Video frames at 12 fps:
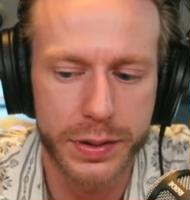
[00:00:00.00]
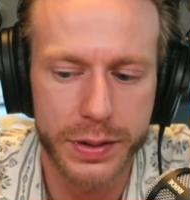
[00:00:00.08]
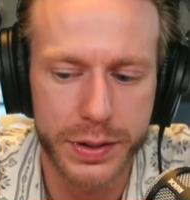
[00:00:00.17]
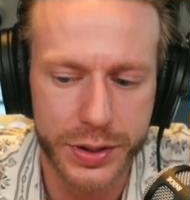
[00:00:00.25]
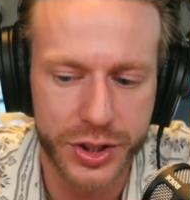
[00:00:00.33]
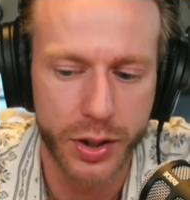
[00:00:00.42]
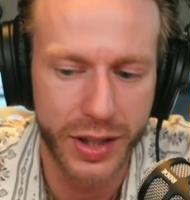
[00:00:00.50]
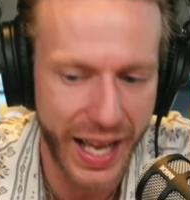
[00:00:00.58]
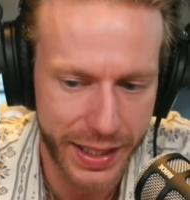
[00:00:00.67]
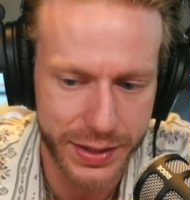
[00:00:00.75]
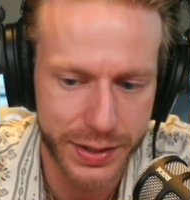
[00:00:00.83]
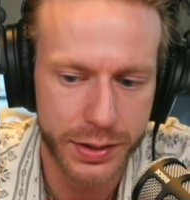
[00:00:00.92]

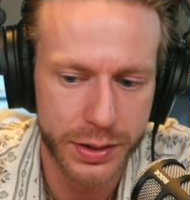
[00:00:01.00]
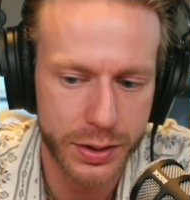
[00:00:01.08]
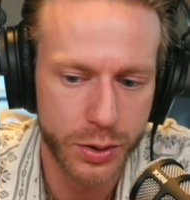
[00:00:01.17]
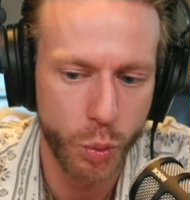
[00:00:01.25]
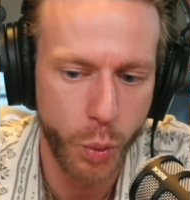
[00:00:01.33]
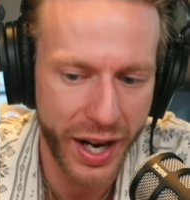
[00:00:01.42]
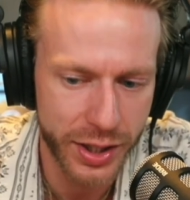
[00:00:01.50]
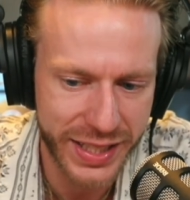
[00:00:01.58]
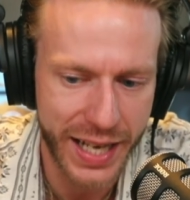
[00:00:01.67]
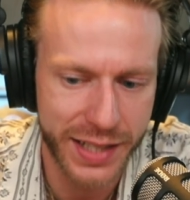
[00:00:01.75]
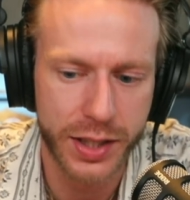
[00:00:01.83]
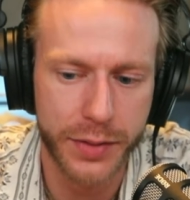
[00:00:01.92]
select where to
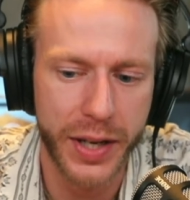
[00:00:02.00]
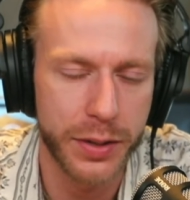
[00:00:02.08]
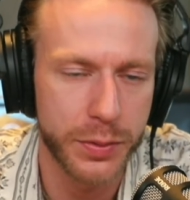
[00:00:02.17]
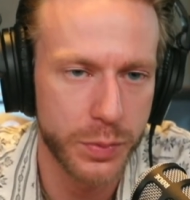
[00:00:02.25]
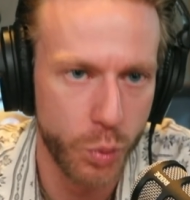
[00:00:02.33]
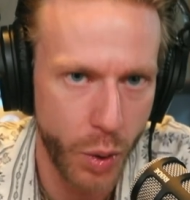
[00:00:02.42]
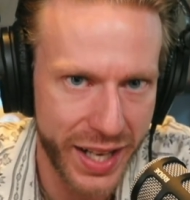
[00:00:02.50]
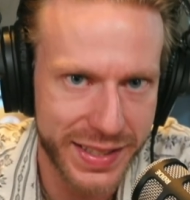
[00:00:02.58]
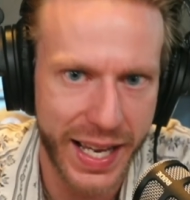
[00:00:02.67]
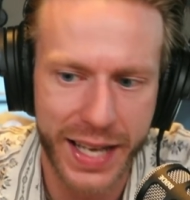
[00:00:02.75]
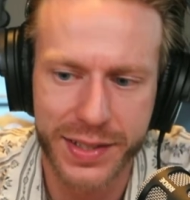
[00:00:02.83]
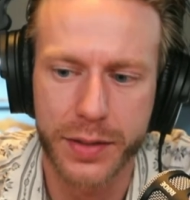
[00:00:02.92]
excavate, when to
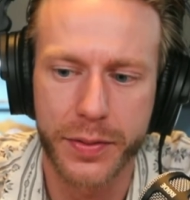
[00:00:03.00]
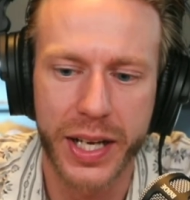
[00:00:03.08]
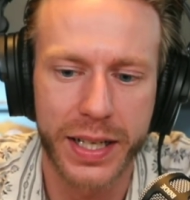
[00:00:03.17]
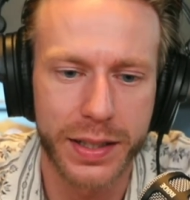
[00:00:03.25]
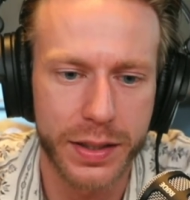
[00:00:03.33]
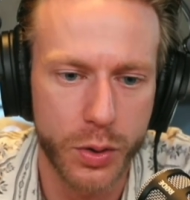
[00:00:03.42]
excavate,